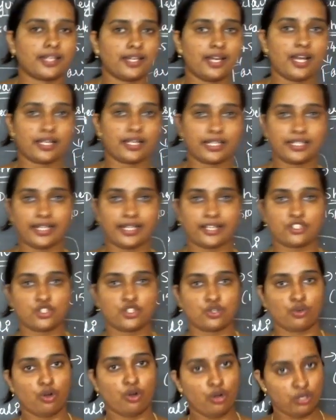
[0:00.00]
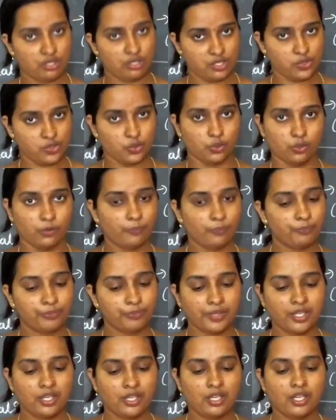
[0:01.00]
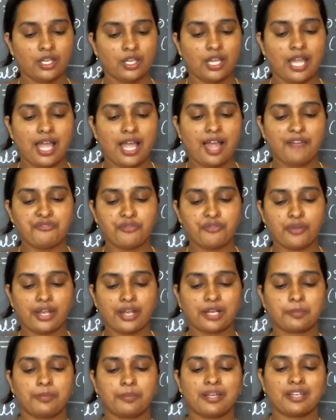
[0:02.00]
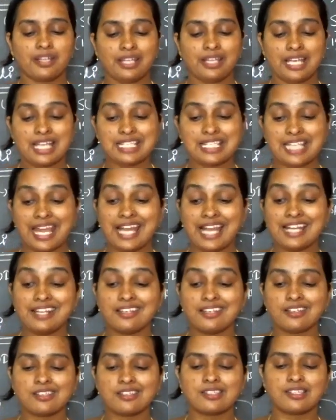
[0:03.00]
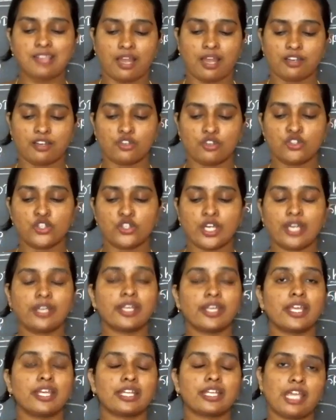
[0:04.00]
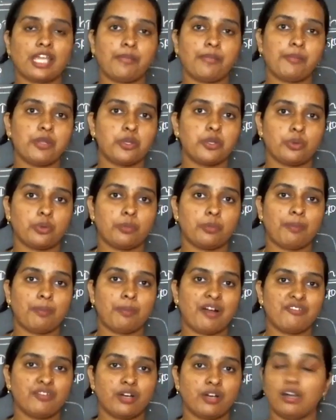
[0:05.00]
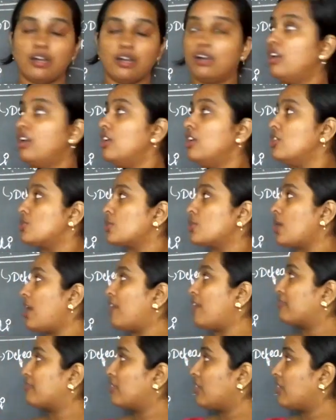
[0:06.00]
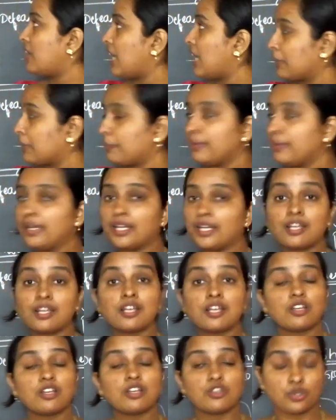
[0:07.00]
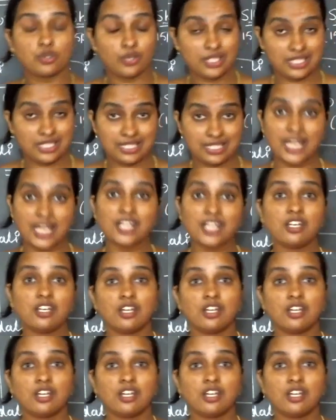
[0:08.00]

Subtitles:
architecture also. After Akbar, his elder son Jahangir came into power. So after Akbar, his son